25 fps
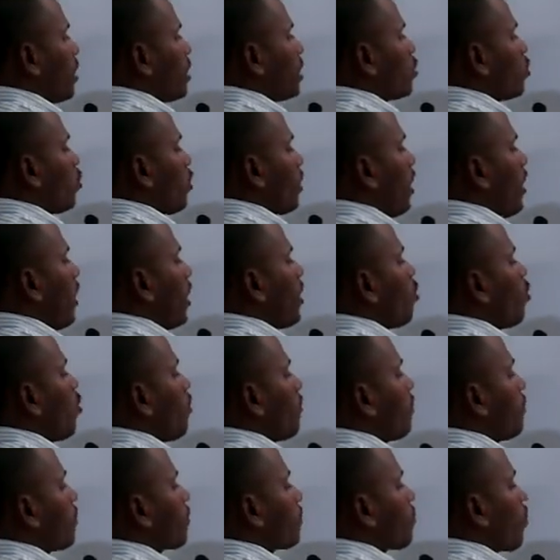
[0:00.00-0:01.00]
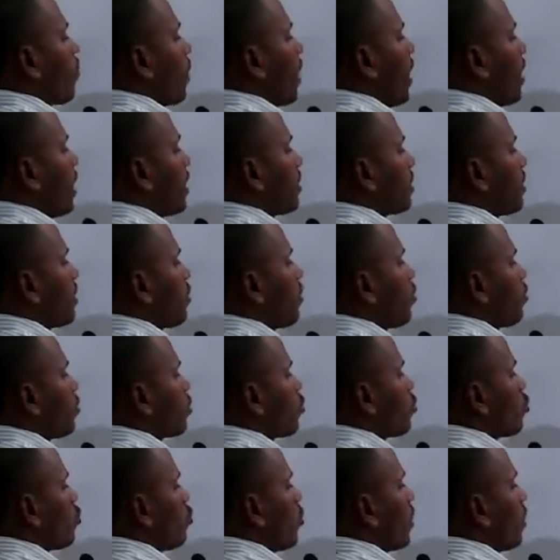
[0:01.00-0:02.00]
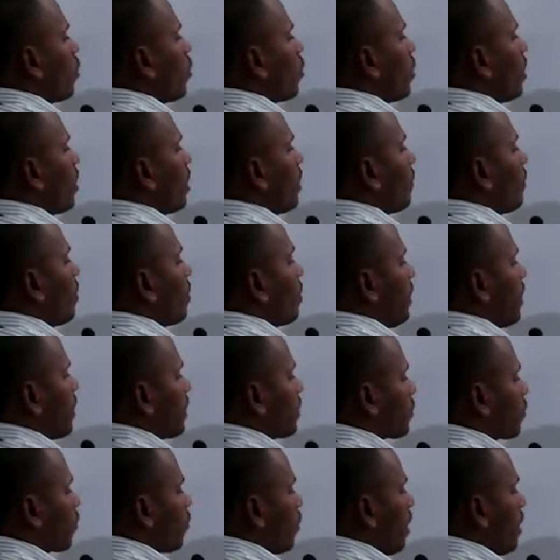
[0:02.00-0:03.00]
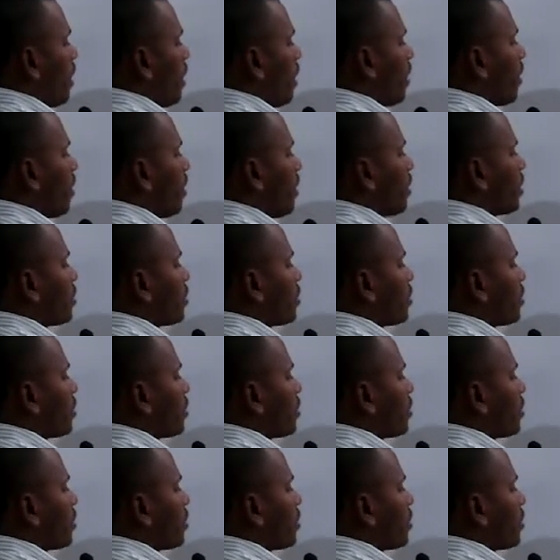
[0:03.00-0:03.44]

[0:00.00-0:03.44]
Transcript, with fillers: So area of the square is equals to 121 meter square.